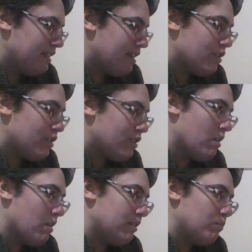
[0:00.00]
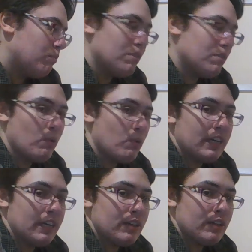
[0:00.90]
Noah was a
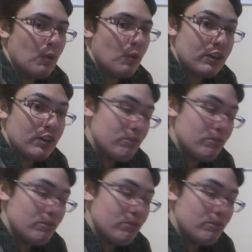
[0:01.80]
boy who had two